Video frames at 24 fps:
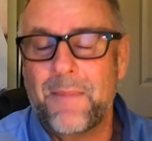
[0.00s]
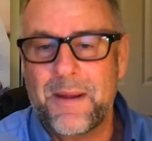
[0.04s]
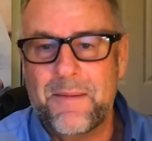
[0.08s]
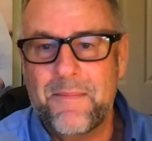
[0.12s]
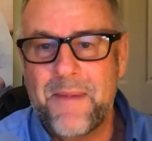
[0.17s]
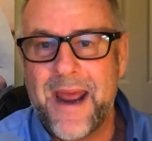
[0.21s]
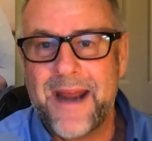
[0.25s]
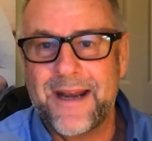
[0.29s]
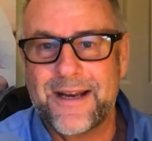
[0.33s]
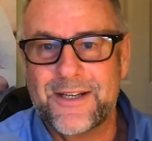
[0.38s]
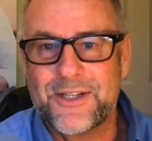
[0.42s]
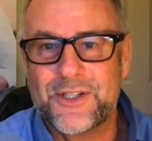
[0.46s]

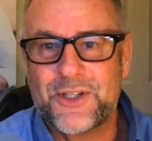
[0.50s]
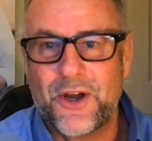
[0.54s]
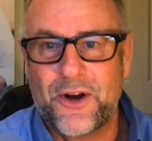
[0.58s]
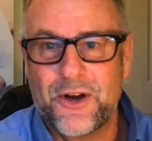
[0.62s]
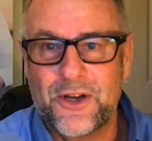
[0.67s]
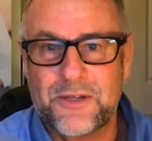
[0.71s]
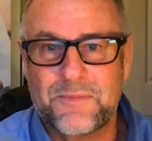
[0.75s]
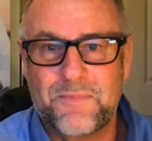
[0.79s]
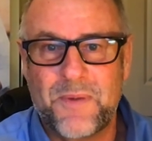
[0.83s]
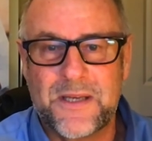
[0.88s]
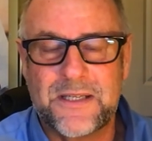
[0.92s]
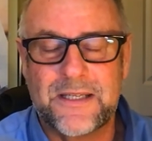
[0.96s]
Matters, so
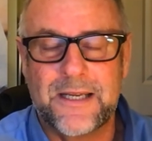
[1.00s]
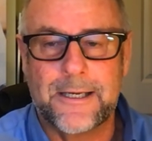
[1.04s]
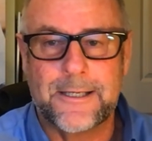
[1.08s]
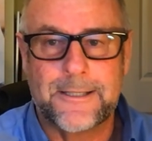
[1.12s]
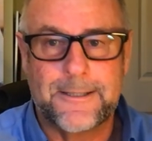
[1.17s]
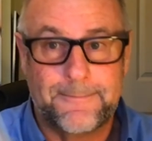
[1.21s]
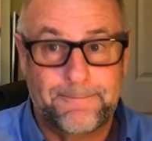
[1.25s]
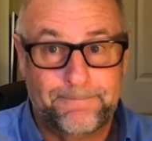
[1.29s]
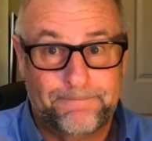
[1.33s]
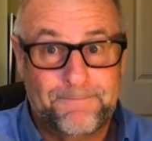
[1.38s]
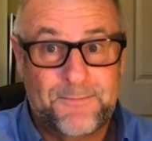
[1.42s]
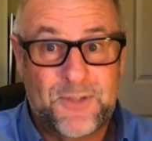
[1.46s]
does
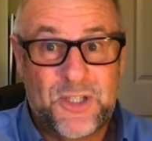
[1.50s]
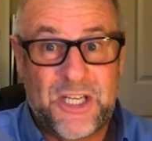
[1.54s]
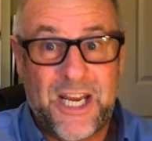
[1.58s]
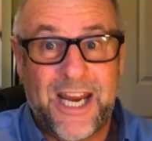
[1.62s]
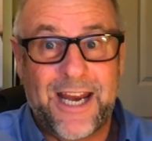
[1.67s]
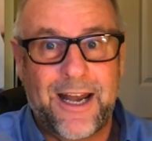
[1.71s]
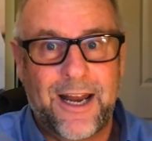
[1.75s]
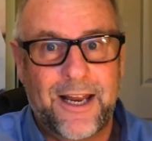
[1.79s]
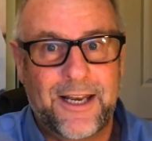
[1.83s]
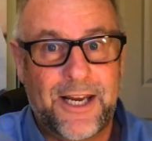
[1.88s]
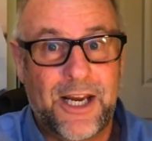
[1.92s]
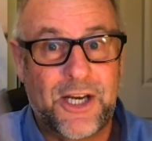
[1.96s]
Business.
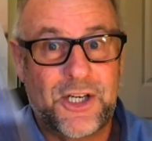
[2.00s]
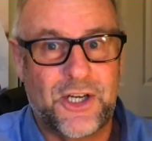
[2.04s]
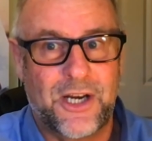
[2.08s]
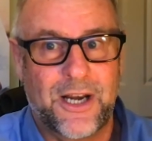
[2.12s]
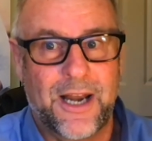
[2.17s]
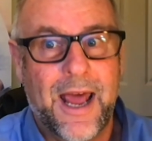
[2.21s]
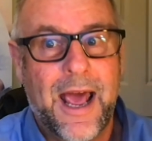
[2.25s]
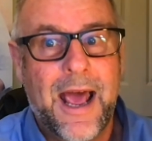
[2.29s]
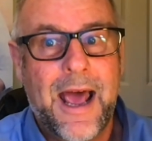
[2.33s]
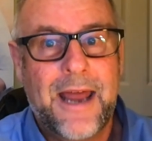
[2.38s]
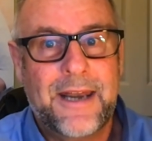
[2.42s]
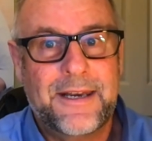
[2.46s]
Second
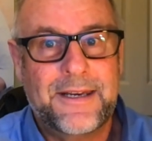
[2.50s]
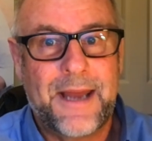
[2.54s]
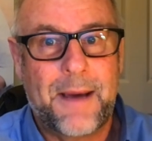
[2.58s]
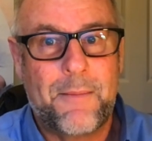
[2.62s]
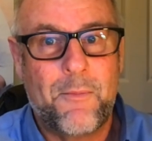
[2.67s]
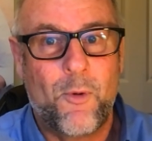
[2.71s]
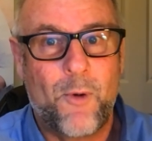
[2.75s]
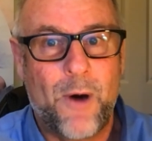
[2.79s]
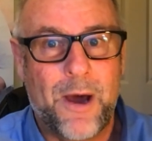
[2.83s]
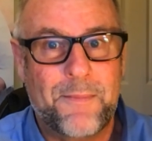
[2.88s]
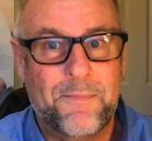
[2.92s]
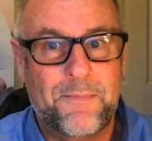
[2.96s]
edition,
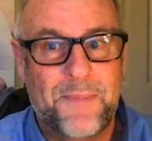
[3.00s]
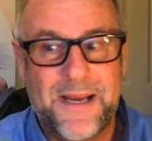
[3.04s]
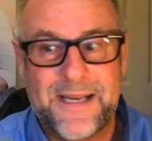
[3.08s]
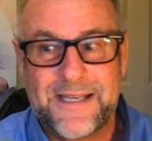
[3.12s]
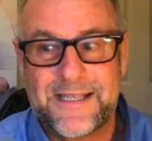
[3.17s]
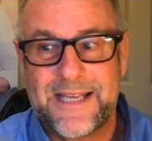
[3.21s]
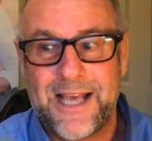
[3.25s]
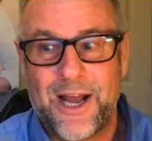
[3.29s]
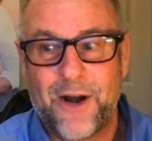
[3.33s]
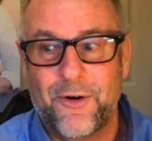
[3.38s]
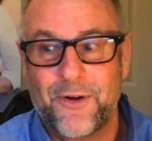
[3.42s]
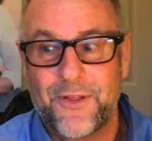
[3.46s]
#1
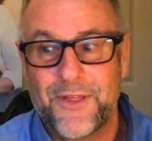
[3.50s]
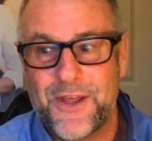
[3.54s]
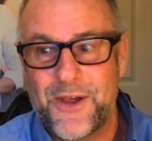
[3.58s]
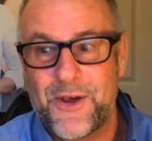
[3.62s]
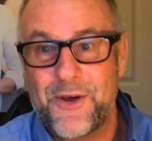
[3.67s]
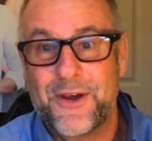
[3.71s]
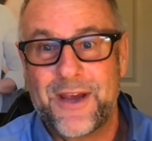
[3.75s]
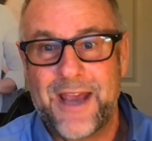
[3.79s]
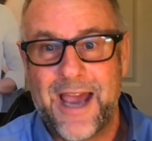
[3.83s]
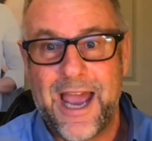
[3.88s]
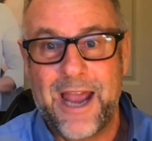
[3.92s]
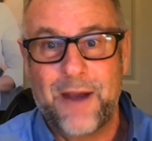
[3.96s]
bestseller in
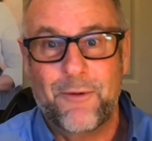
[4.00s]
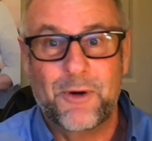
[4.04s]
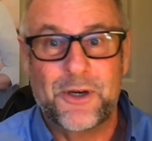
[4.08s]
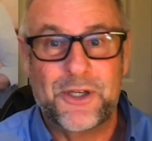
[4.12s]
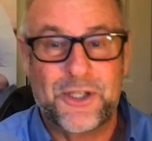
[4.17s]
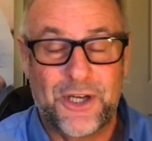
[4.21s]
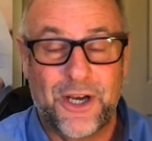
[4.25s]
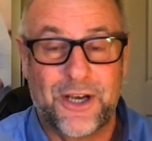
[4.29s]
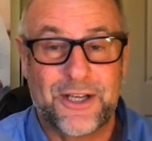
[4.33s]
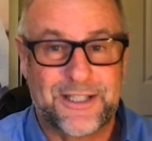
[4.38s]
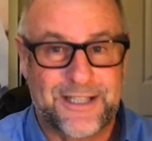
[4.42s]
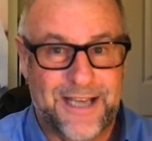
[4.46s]
the UK,
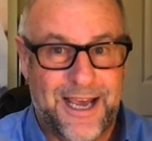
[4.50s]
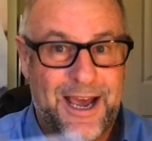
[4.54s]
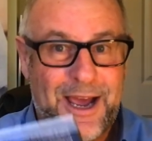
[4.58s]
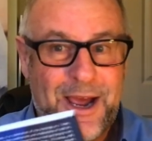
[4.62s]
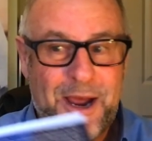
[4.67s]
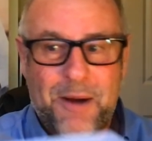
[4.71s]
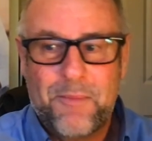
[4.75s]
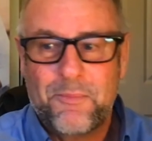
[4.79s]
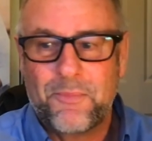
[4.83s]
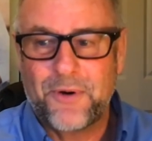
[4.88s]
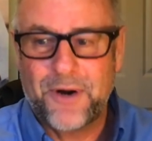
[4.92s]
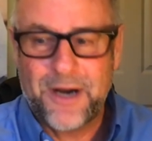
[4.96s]
which I was
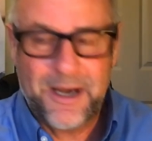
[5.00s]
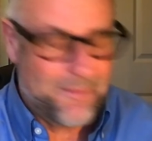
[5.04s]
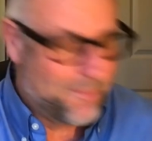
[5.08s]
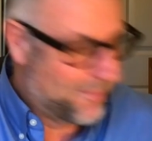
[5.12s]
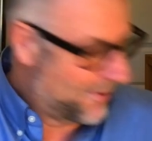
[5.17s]
pretty